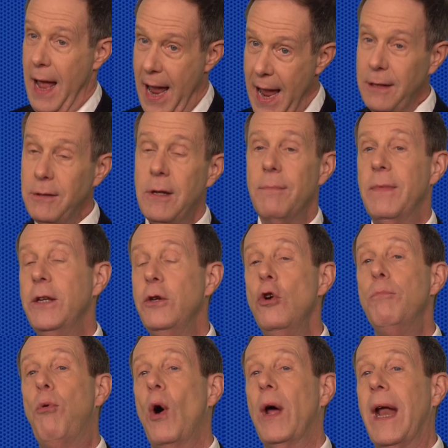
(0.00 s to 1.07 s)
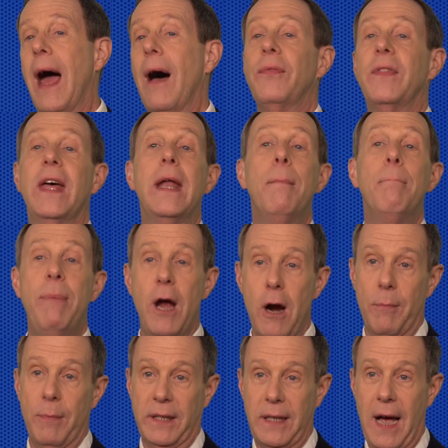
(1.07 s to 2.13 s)
And they do point out that
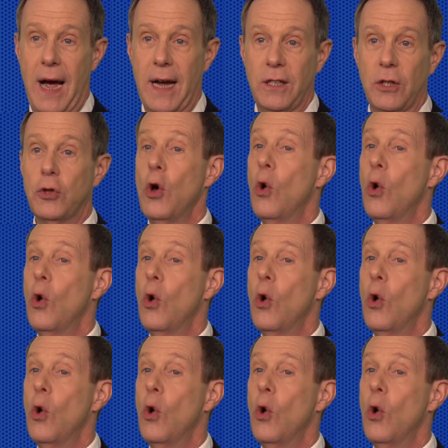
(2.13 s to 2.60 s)
impairment guidance